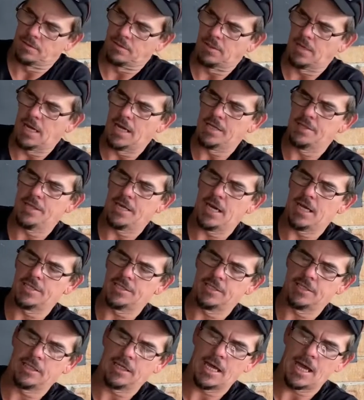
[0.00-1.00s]

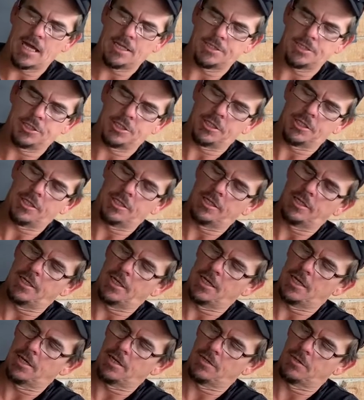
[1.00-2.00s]
8,000 clutch,
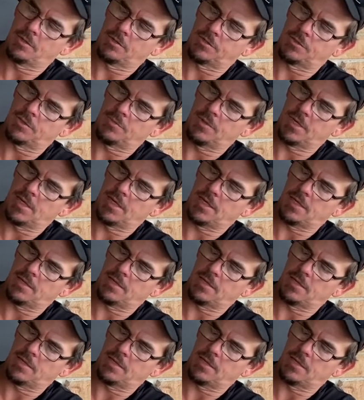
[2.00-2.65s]
and it looks to me